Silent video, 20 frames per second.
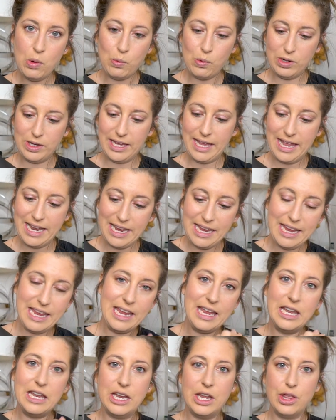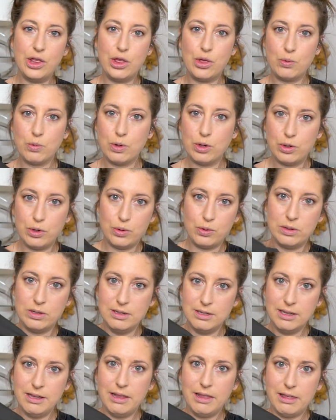will get in through
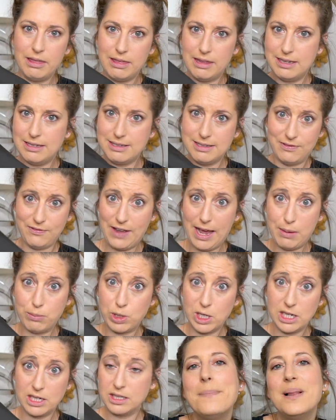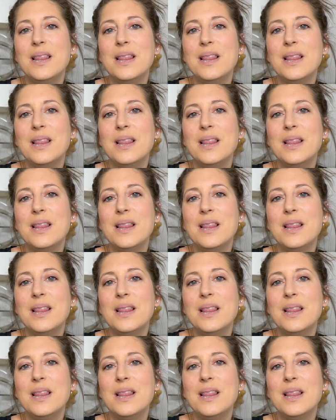this fabric.